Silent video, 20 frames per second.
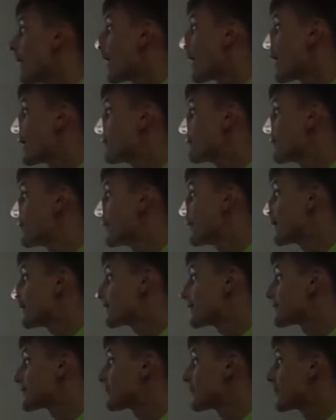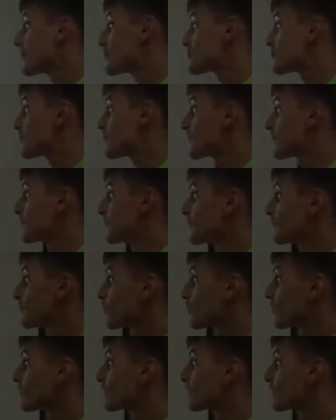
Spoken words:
IP address management, network